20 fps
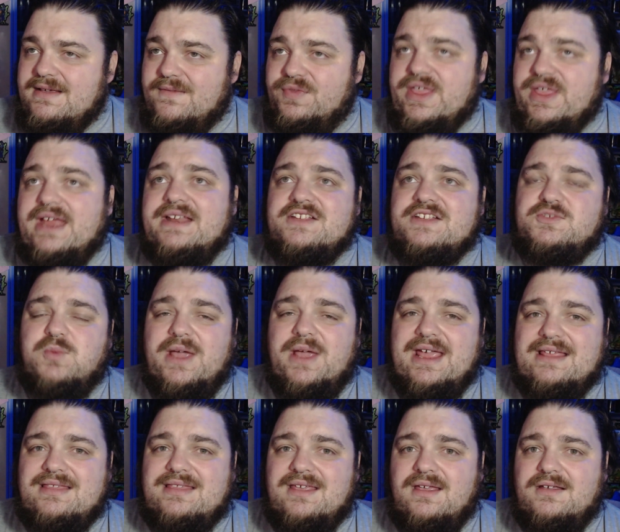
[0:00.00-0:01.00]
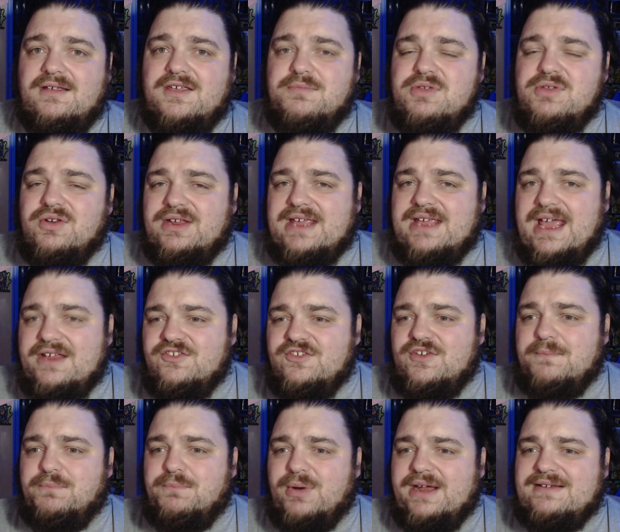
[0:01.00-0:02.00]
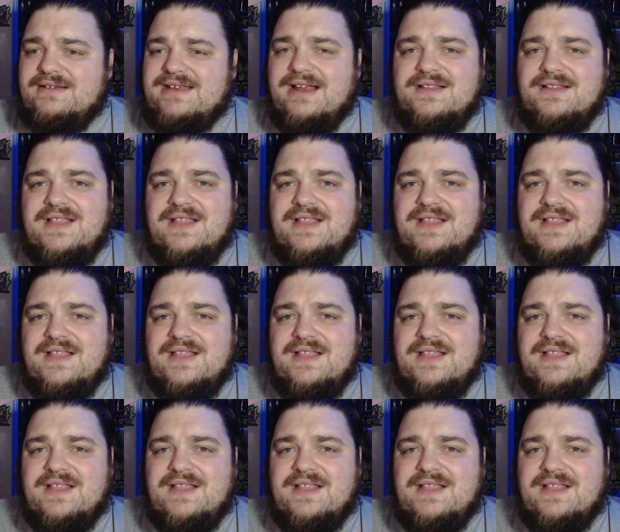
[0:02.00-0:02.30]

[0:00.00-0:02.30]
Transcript: That is where the communication breakdown